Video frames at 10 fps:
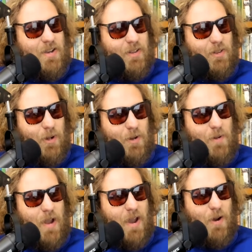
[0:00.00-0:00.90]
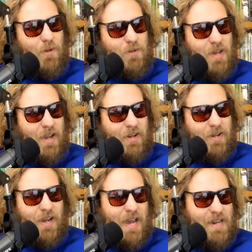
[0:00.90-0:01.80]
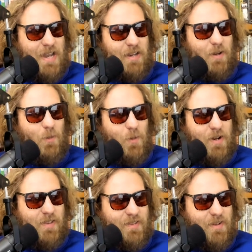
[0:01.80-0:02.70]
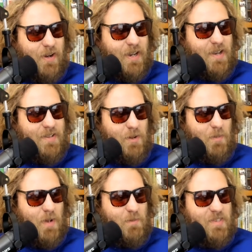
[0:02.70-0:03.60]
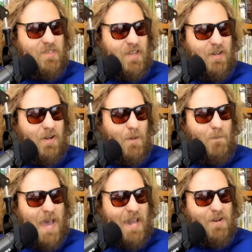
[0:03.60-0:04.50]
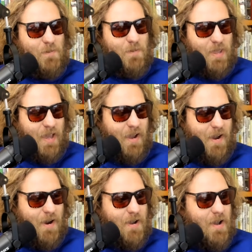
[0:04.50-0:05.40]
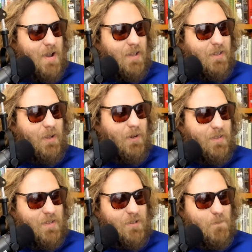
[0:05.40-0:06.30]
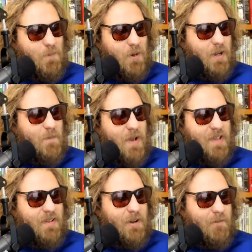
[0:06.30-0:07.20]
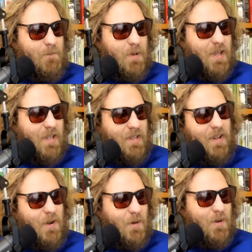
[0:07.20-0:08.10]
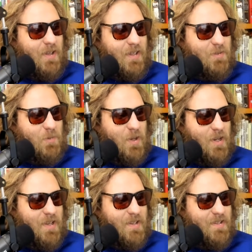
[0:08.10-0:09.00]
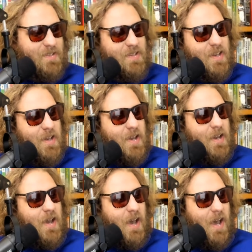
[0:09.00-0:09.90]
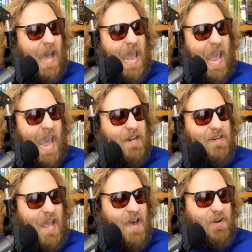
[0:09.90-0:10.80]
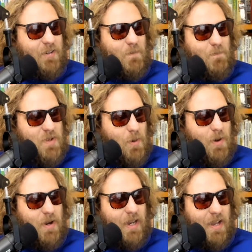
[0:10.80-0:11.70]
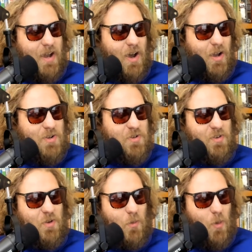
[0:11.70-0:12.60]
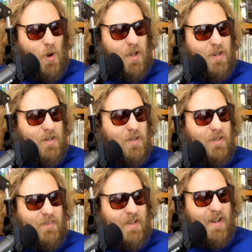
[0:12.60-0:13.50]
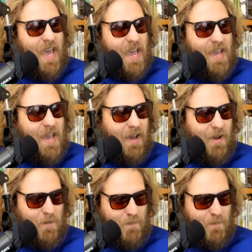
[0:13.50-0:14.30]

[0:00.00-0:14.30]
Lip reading: look around. I could have got 90 to 1 at Circa, so I'm sitting on a bad number there. A little disappointed in myself, but is what it is. I added Alex Bjork at 100 to 1 today. I've